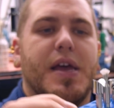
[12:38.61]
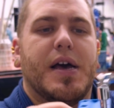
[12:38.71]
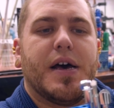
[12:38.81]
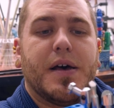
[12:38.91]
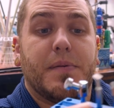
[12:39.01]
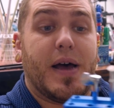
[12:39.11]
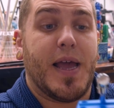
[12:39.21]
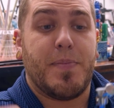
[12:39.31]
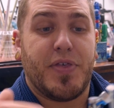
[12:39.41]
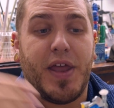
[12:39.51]

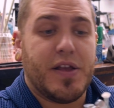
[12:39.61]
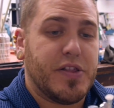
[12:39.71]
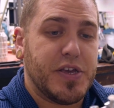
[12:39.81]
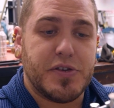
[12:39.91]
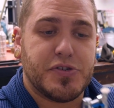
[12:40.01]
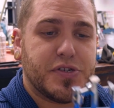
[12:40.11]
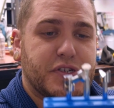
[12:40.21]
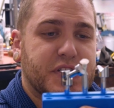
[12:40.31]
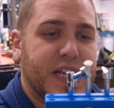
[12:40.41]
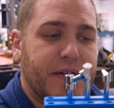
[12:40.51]
Hypothetically, you should
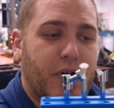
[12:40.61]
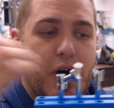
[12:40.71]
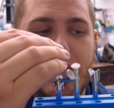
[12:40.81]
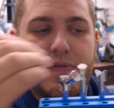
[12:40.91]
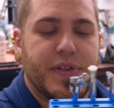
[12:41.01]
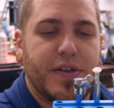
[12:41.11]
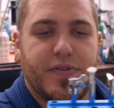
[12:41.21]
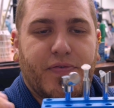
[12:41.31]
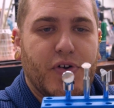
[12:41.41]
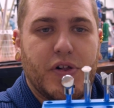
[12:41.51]
just have all of these
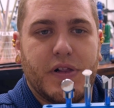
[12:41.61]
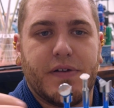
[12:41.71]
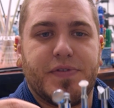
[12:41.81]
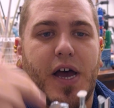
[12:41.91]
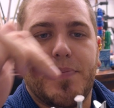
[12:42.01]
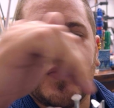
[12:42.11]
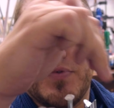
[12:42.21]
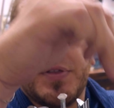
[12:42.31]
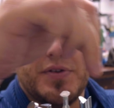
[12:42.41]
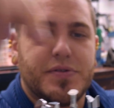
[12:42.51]
full of DOPs
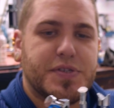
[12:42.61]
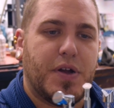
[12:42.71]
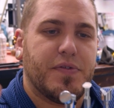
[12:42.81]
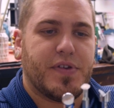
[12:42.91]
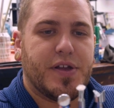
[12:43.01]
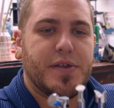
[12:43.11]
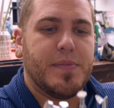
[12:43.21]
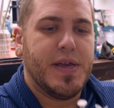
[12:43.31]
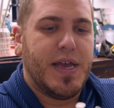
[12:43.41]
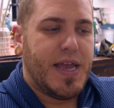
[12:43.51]
with little stones on them,
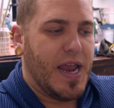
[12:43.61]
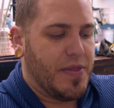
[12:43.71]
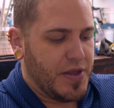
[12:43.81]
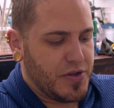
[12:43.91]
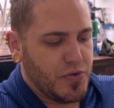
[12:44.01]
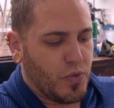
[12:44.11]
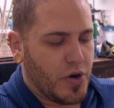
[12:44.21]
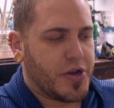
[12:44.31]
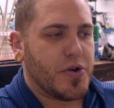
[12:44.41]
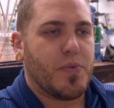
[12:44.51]
and then you
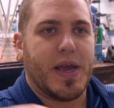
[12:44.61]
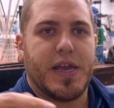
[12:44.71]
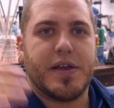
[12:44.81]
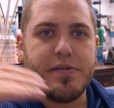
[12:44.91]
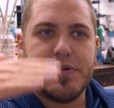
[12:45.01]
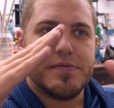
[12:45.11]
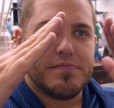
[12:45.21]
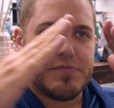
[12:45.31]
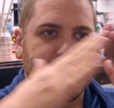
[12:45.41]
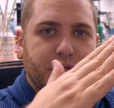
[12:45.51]
work your way,
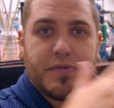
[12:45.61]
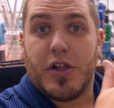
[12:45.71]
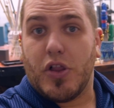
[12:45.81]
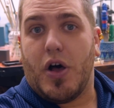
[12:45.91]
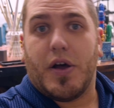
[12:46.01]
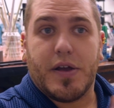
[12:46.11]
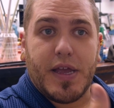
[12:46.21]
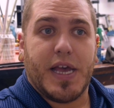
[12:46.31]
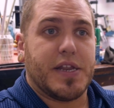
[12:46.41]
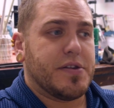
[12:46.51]
along,
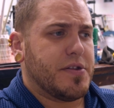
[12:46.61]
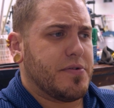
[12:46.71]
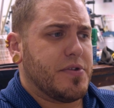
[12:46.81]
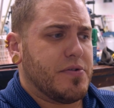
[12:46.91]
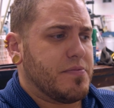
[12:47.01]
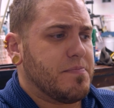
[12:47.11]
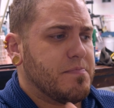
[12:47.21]
and you